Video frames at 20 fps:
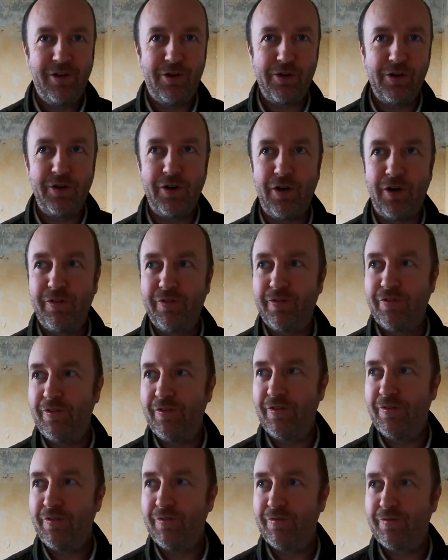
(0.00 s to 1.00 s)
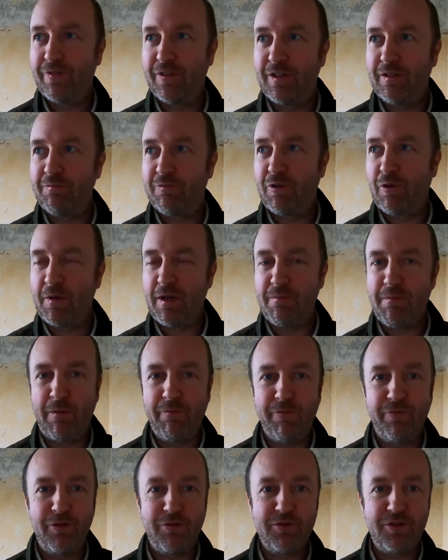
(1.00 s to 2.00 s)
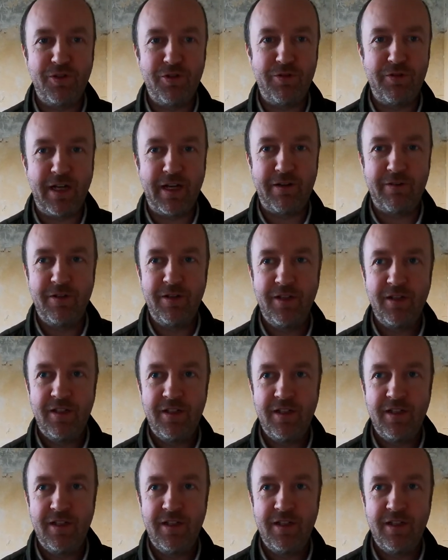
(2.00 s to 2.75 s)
on and off for probably a month or two now,